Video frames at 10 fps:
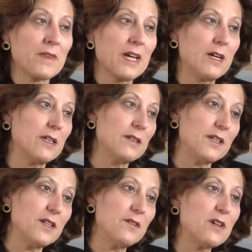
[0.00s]

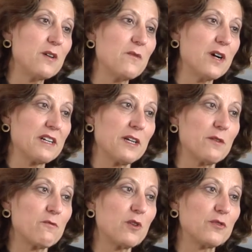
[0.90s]
You don't want to
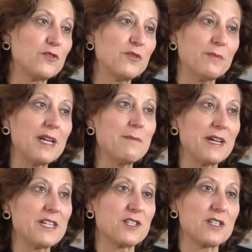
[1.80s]
enroll too many
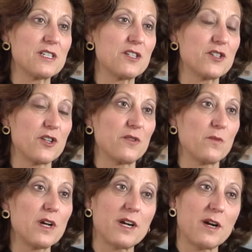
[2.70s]
patients and show that
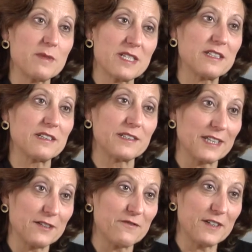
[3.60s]
one arm is
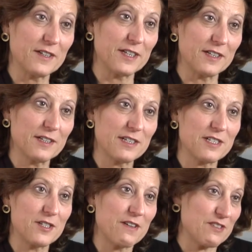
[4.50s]
clearly inferior
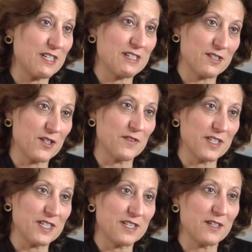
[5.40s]
because you haven't done a
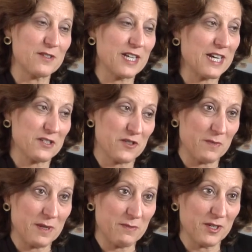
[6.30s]
service to those extra
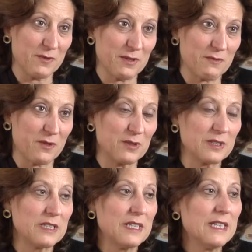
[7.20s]
people you
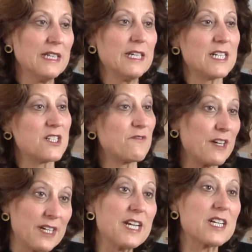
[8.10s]
enrolled. It's
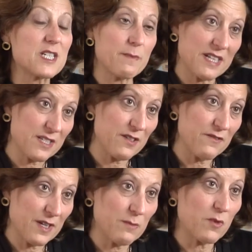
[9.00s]
very
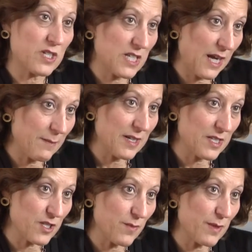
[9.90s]
expensive and more
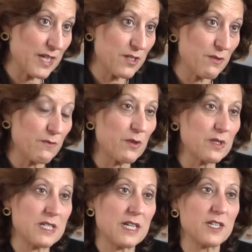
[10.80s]
time-consuming to enroll
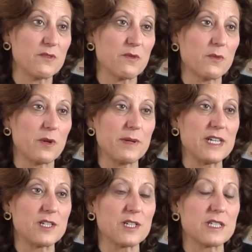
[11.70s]
studies with more
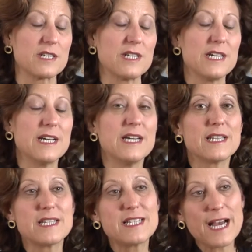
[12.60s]
patients.
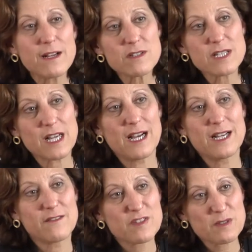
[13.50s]
The
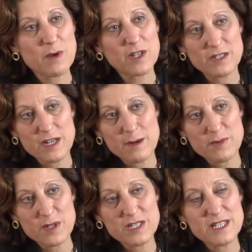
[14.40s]
downside of smaller
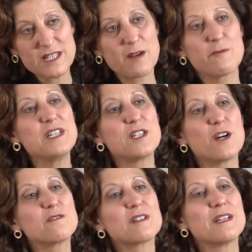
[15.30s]
numbers is that we
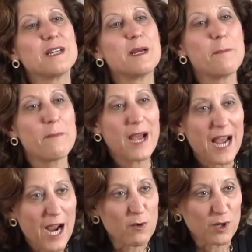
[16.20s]
don't
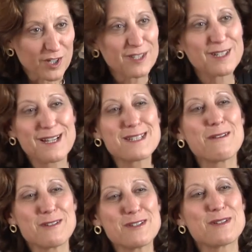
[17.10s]
power, as I
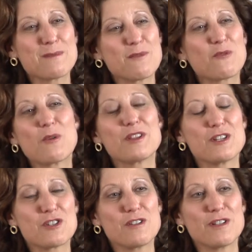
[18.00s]
was using before,
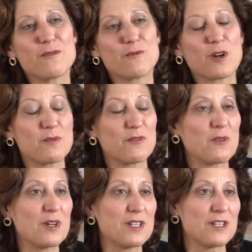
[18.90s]
the word
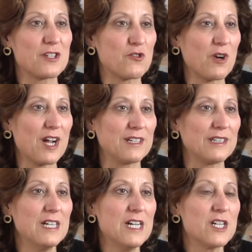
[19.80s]
before the
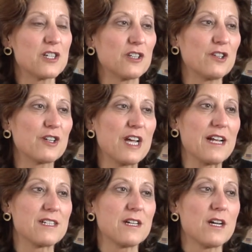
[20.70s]
trial, to look
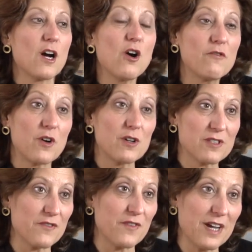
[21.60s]
at overall
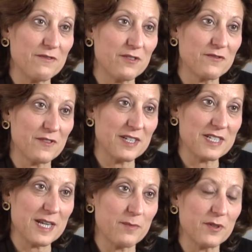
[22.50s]
survival, for
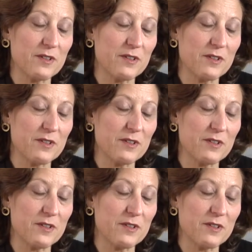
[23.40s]
example.